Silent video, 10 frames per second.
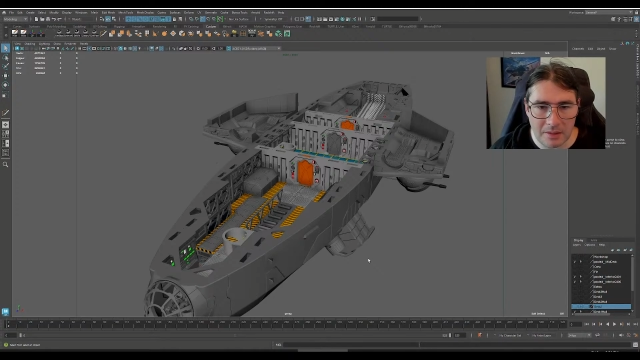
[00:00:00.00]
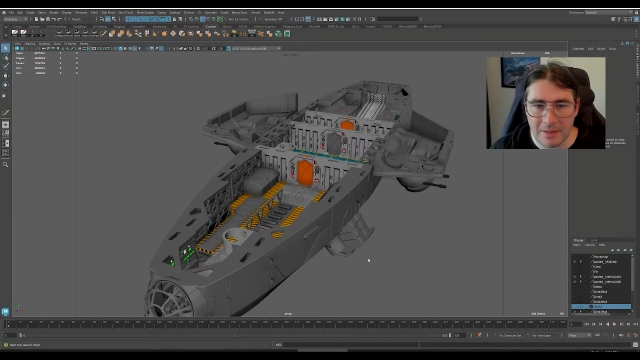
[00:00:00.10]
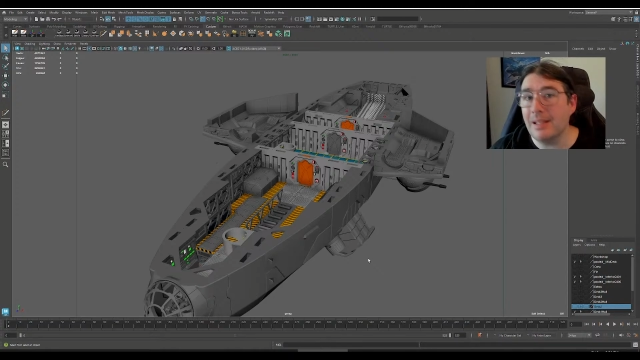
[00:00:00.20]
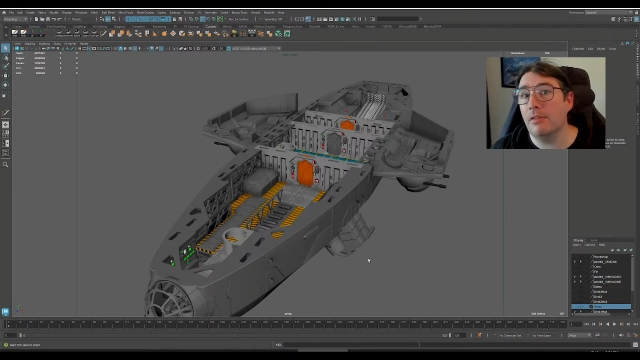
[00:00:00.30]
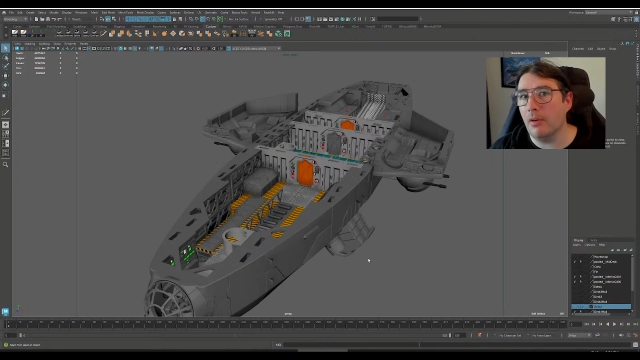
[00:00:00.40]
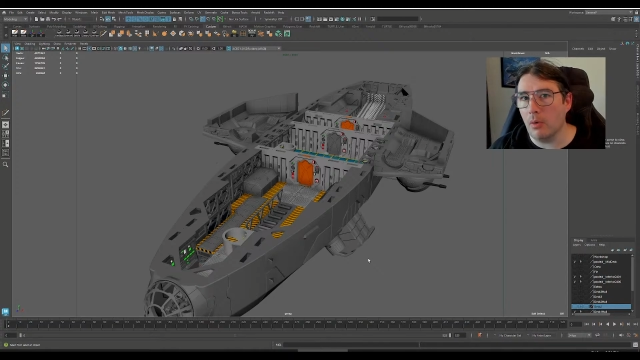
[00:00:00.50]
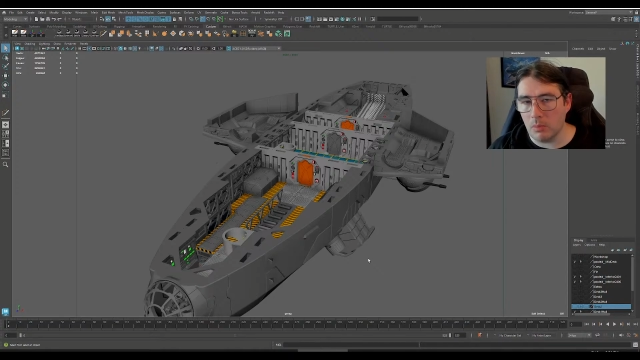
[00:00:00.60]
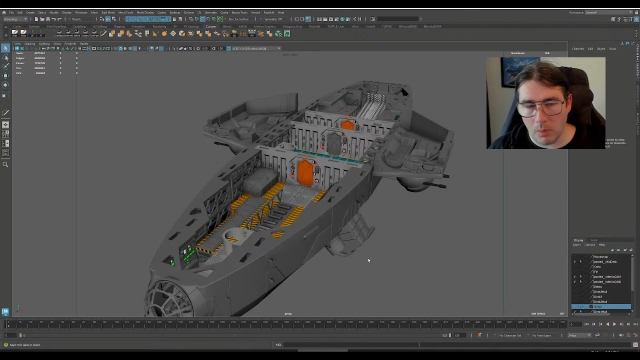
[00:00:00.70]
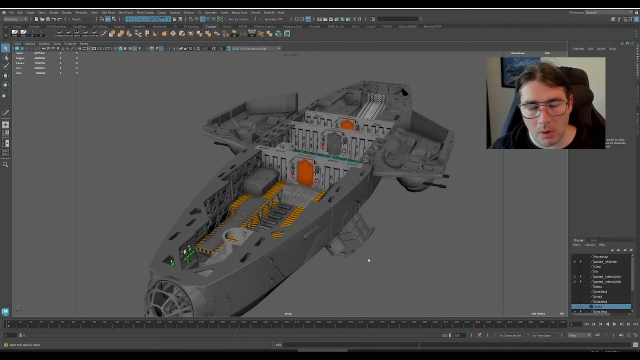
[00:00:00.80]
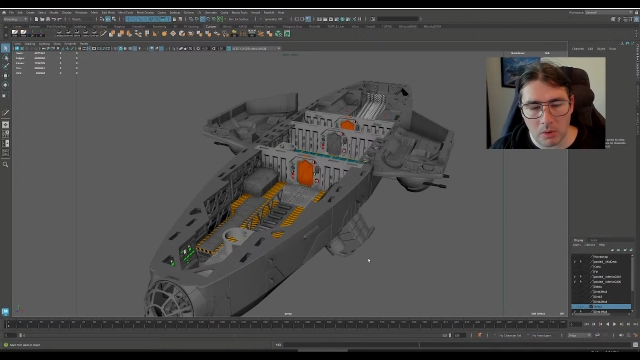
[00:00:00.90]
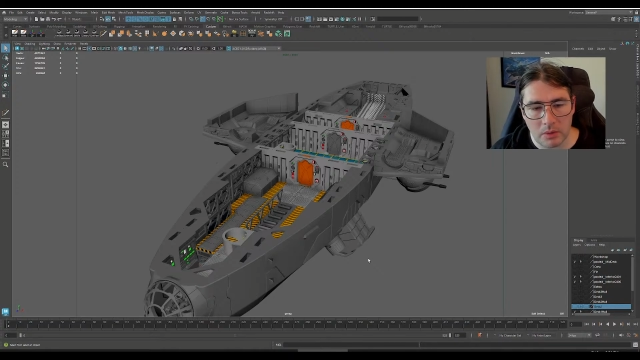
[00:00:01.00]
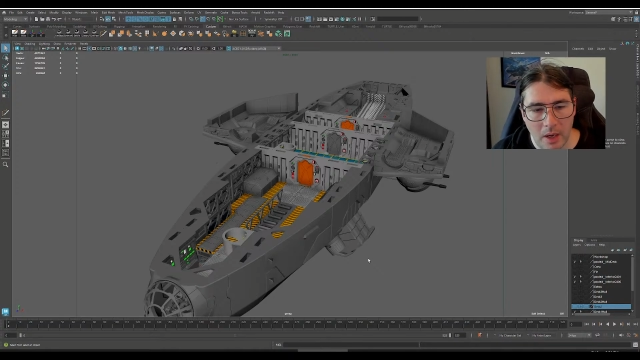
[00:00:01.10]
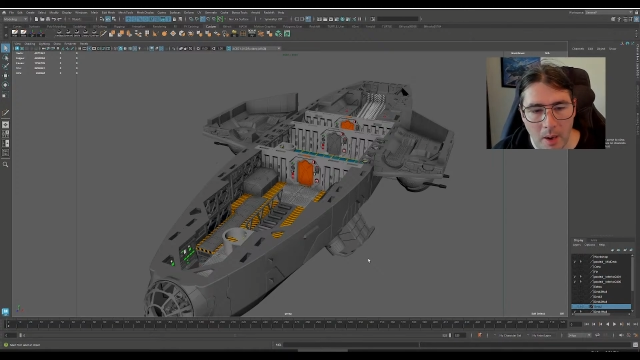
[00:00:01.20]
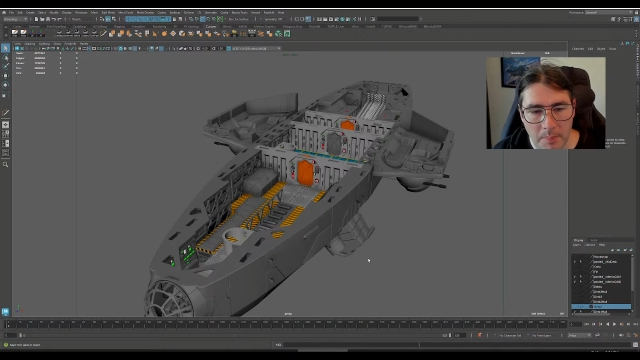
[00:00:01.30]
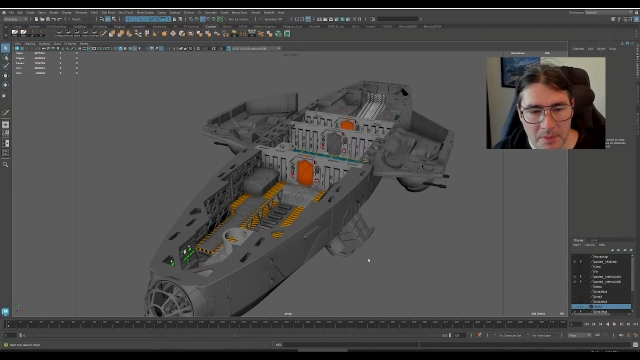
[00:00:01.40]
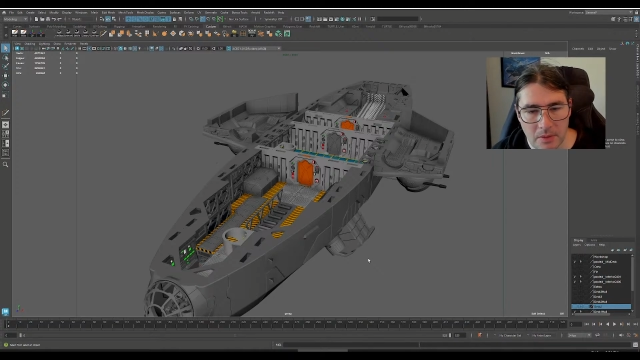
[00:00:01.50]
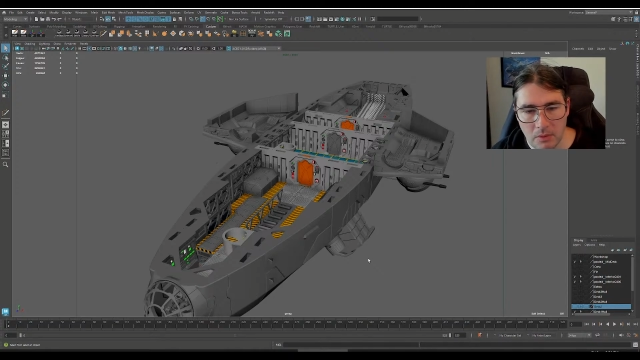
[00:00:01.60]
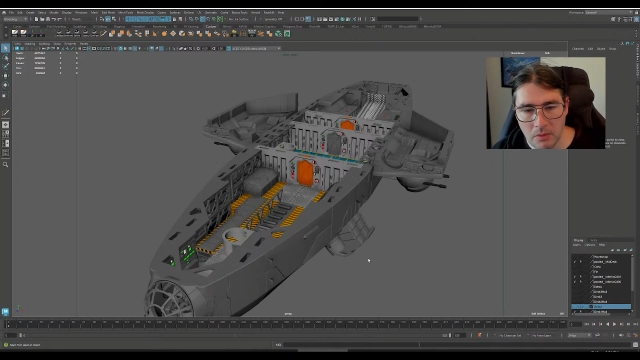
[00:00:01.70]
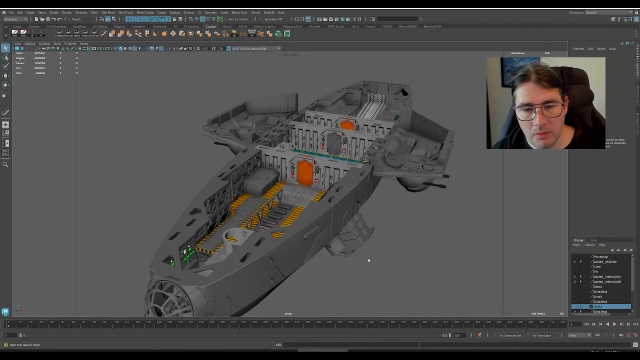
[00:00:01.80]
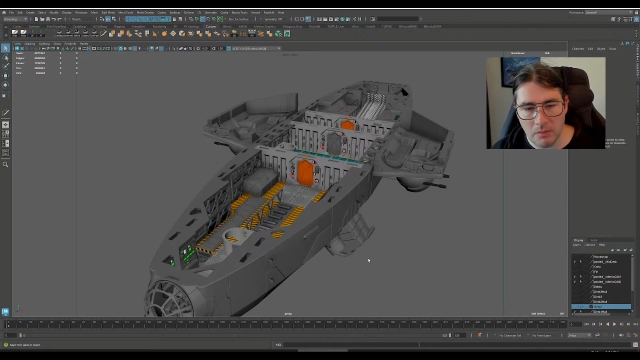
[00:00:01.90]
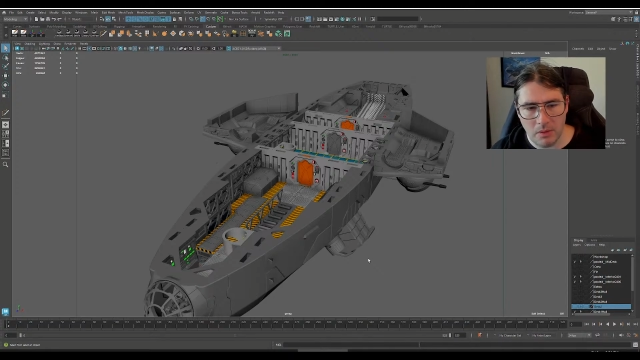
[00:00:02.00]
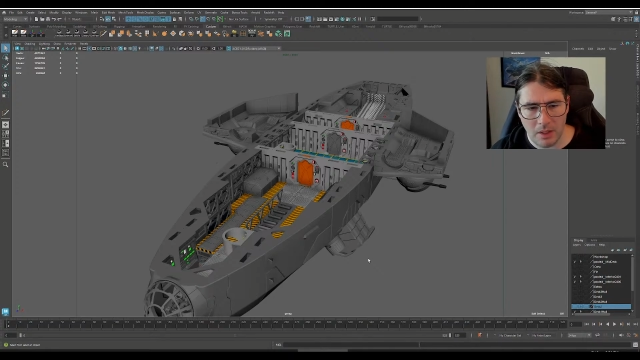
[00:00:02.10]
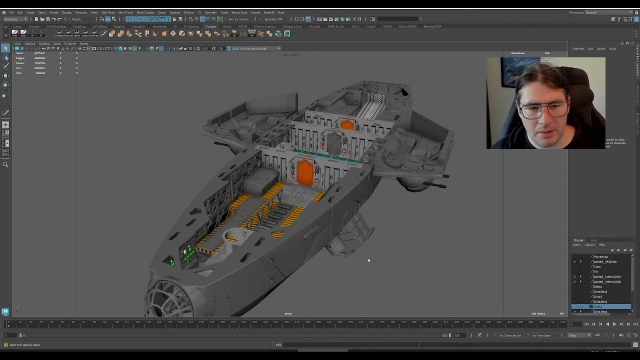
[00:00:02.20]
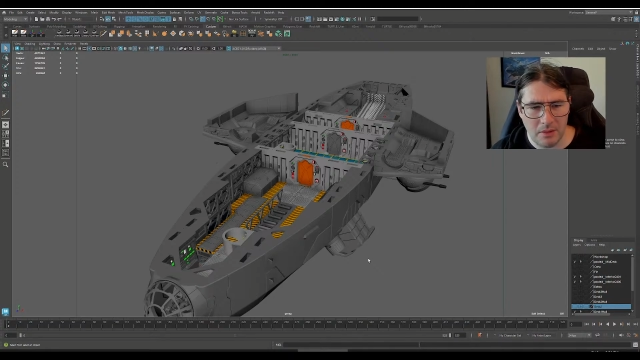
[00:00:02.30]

default world up until I